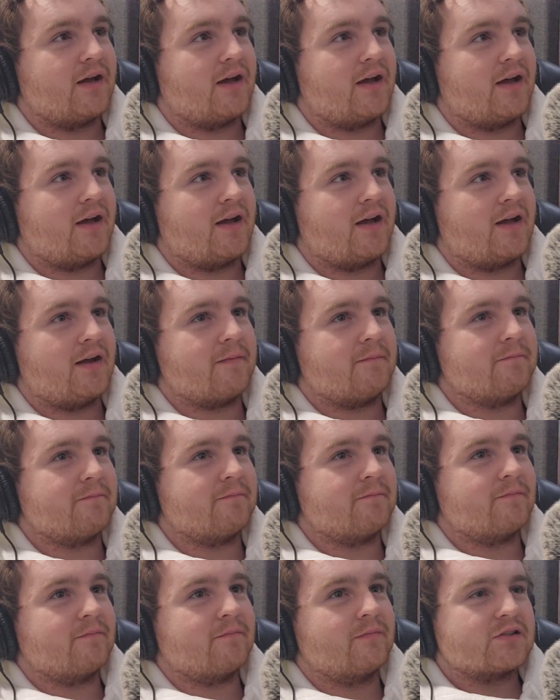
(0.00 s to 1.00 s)

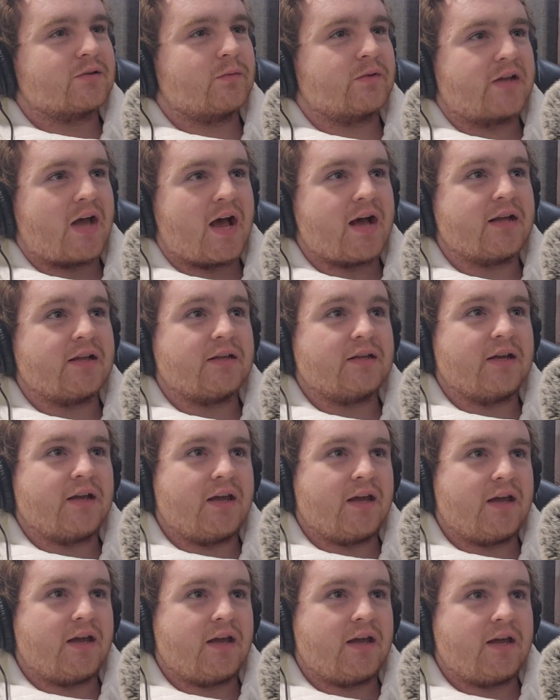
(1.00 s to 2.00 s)
So we got
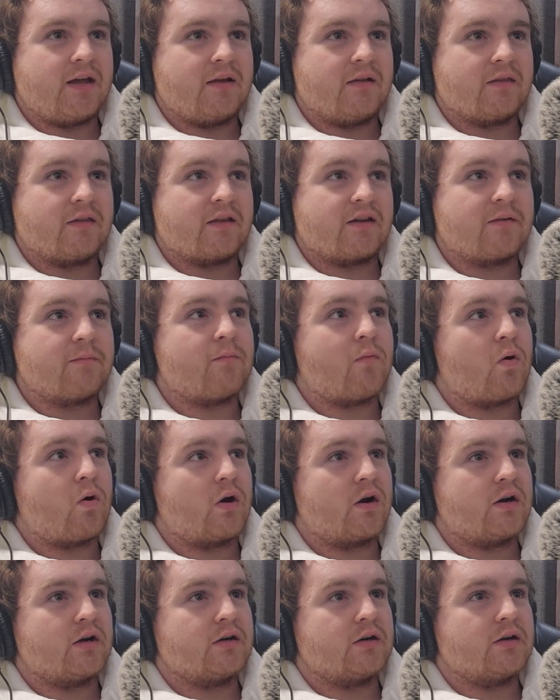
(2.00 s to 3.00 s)
a little
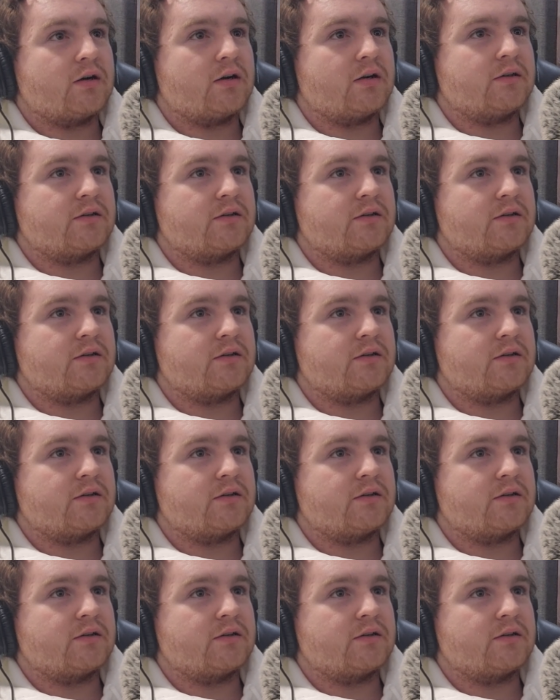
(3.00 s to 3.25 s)
more